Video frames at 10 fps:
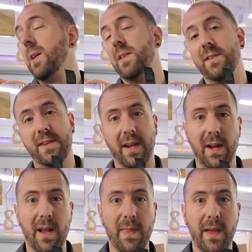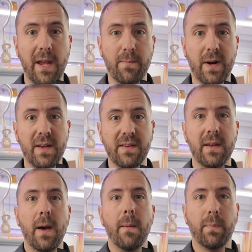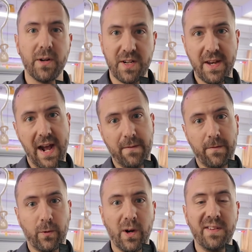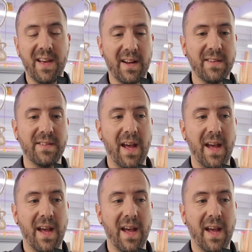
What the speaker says: Stick it in the heat press, push it down for 40 seconds,